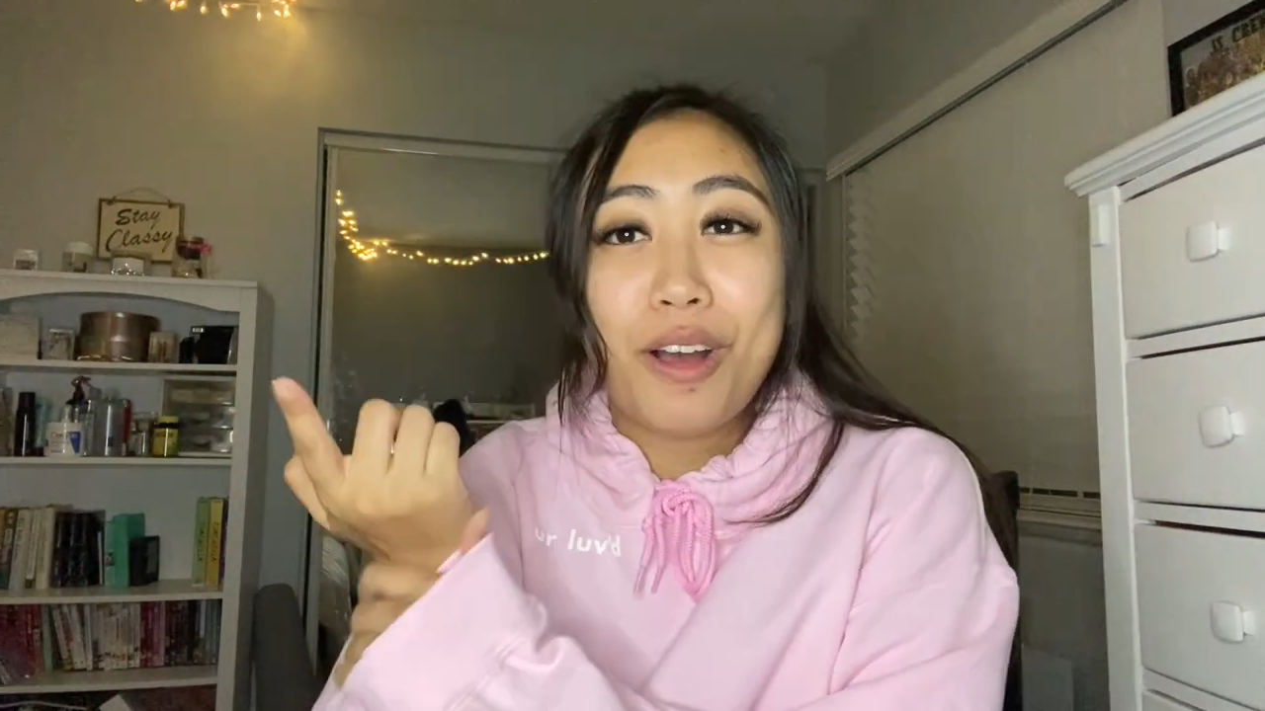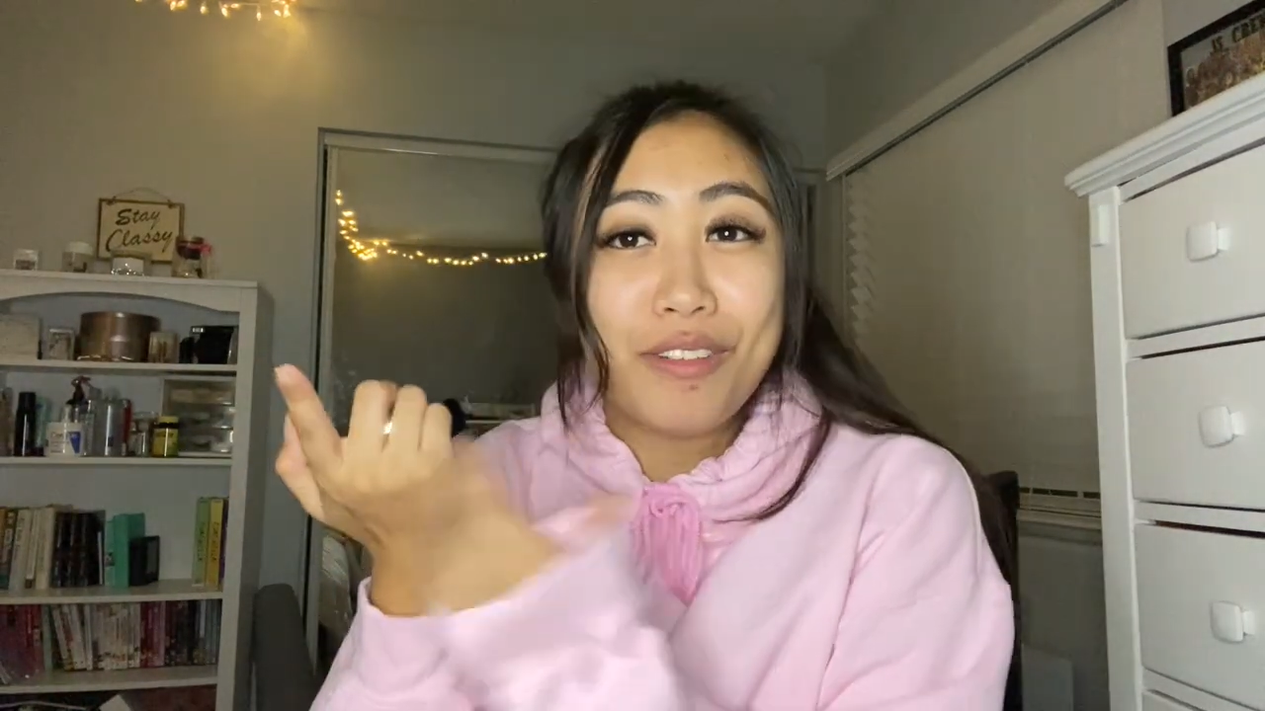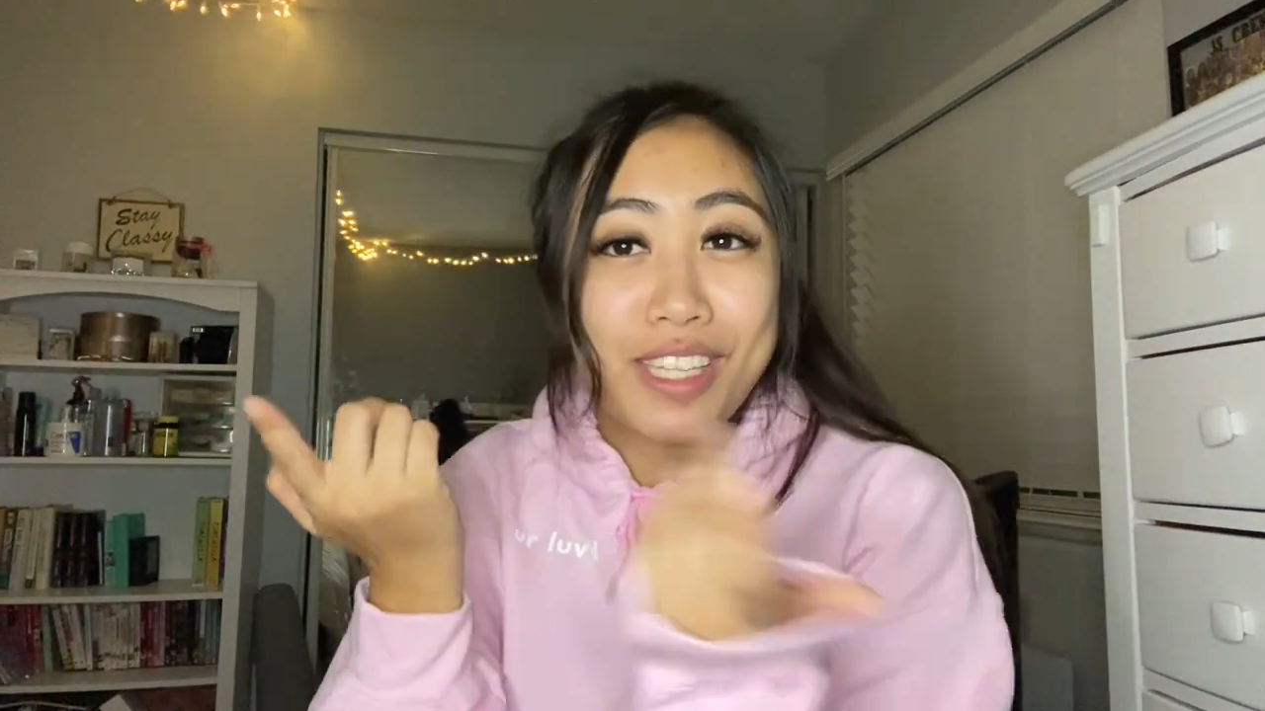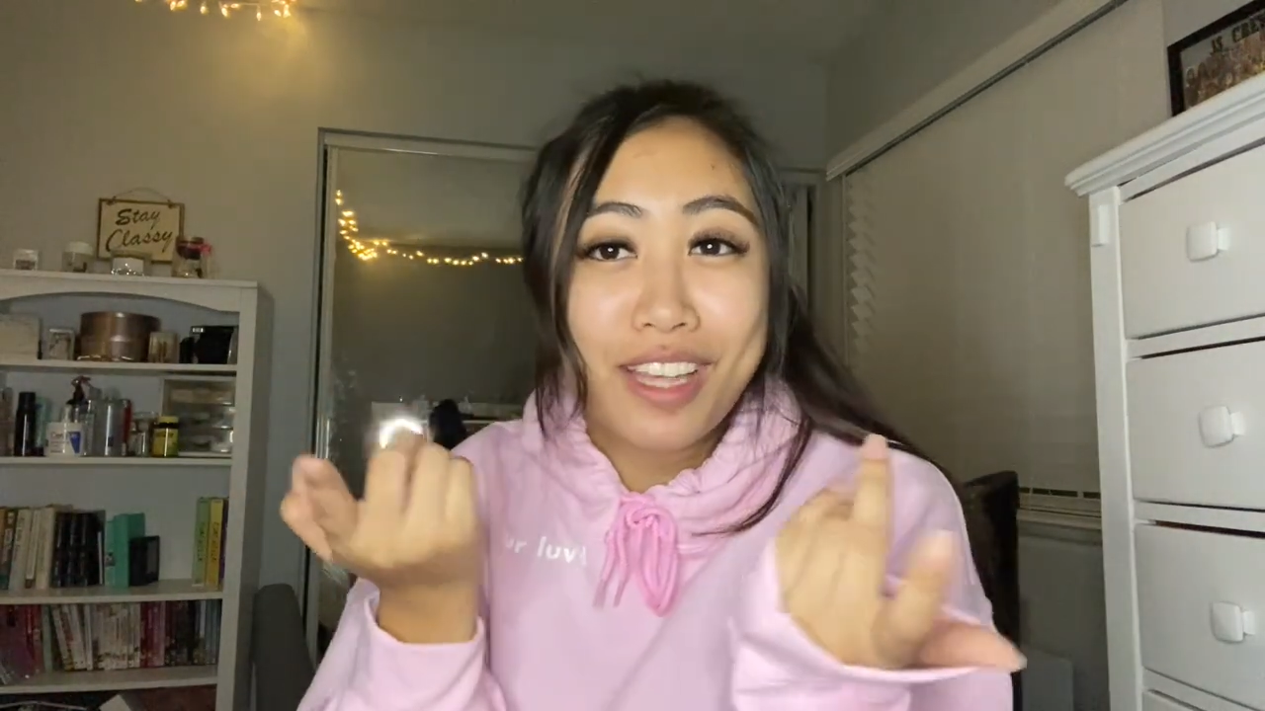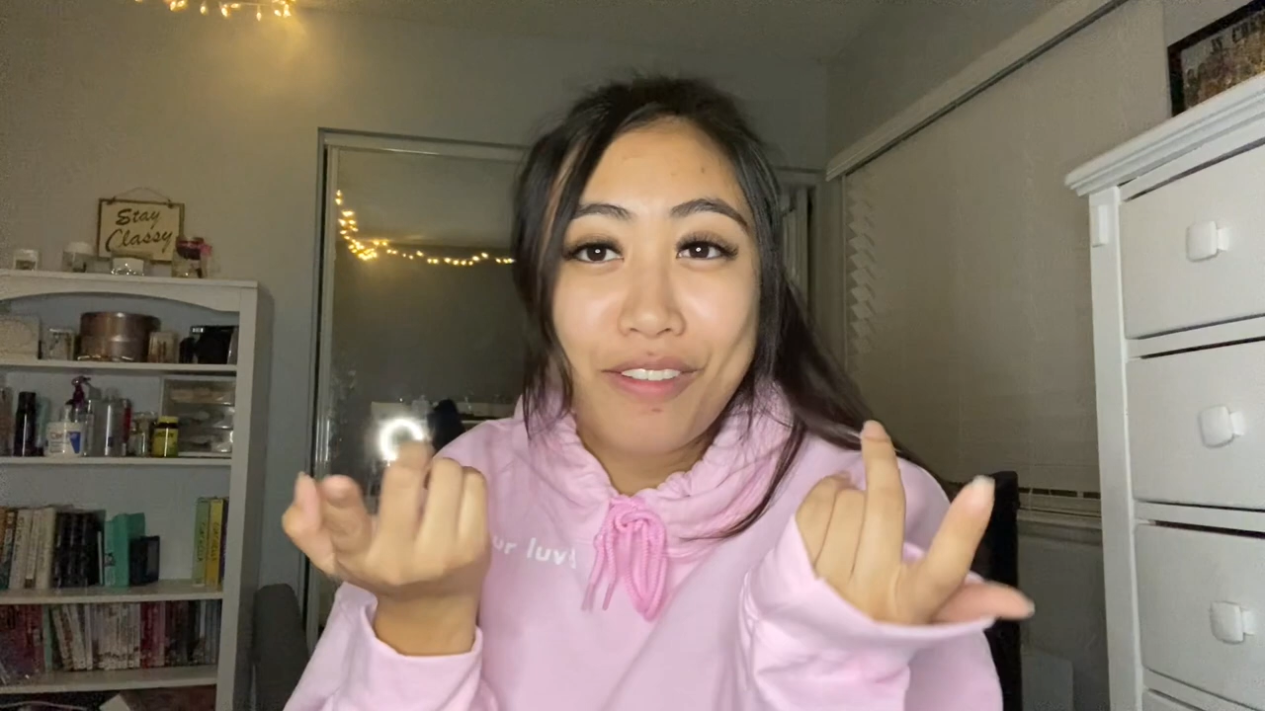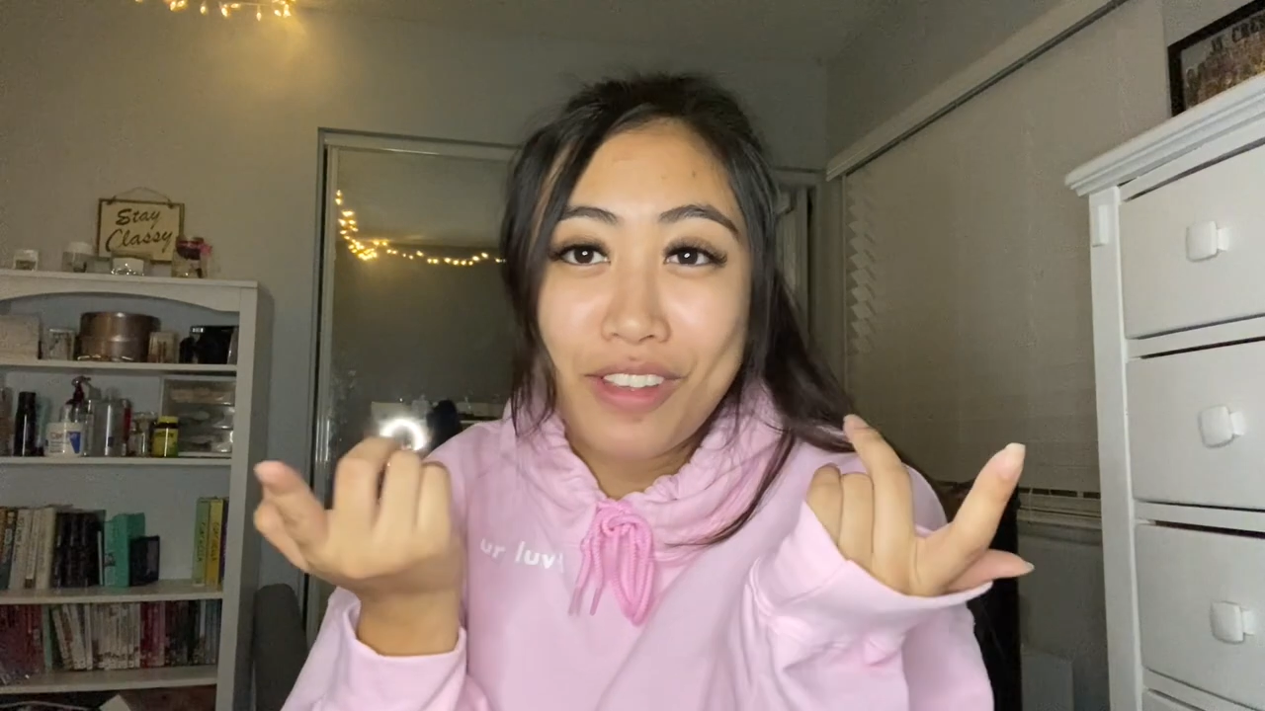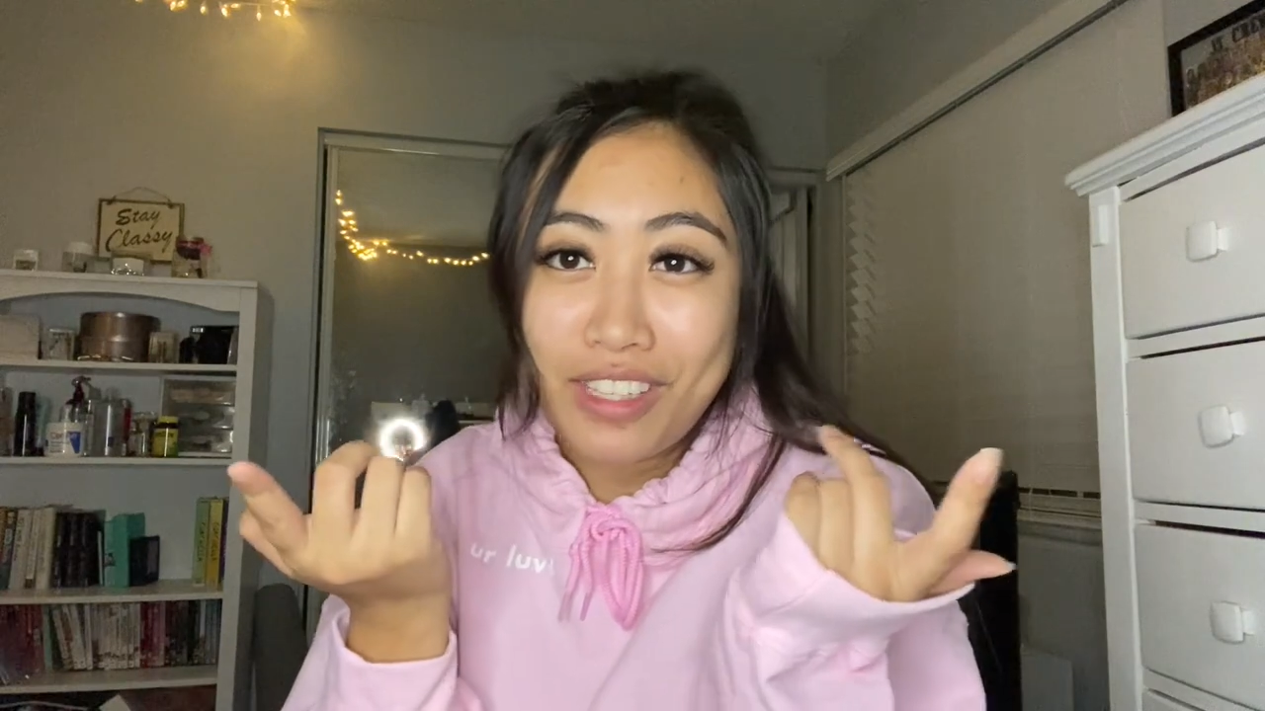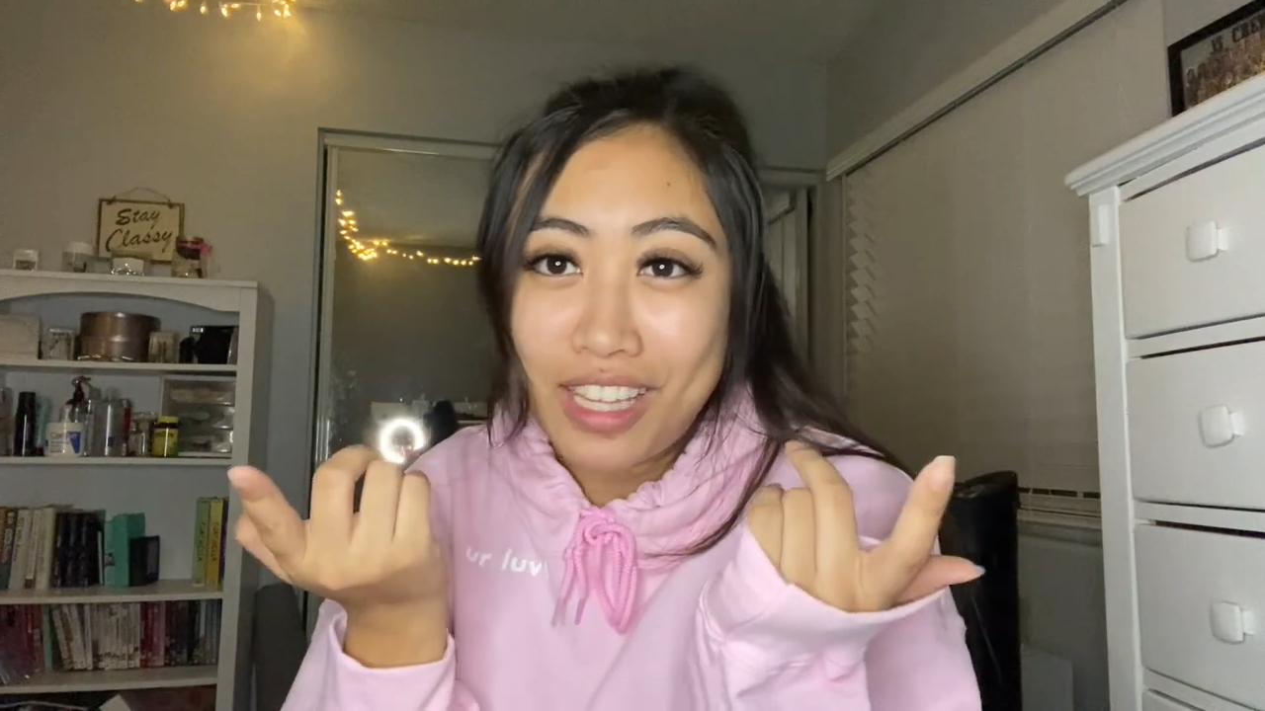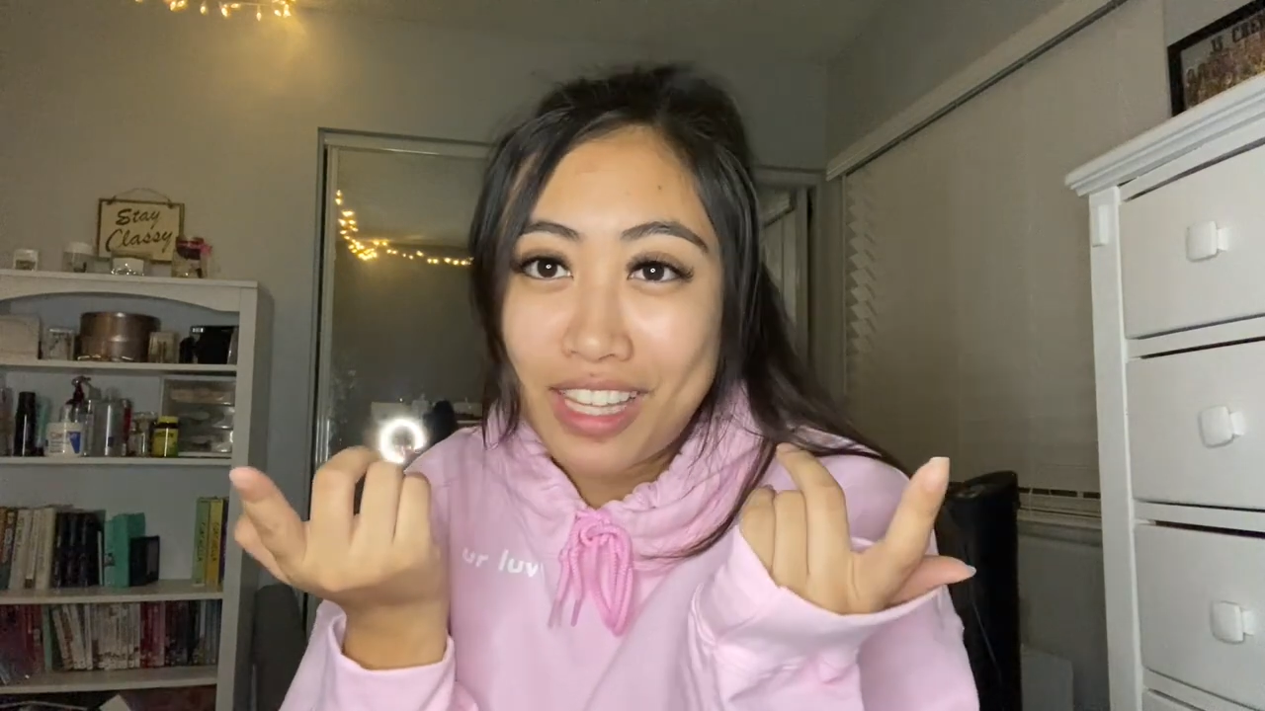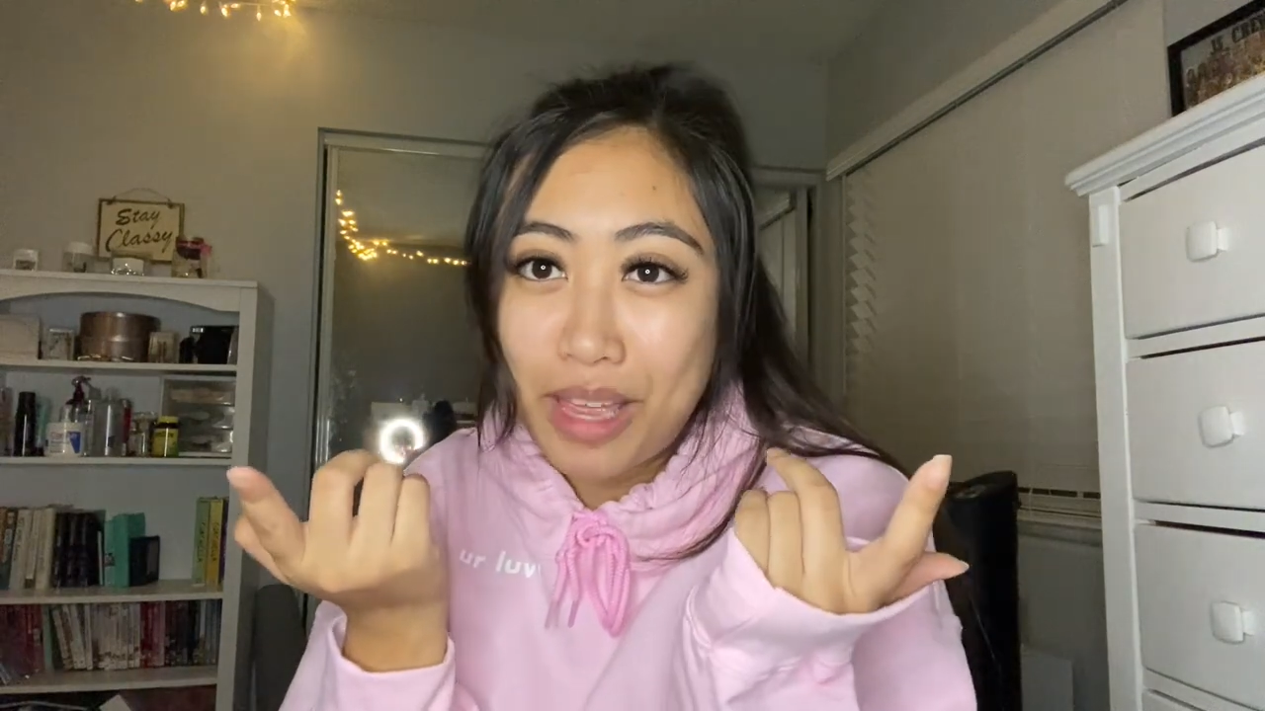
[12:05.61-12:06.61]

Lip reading: Obviously, I feel that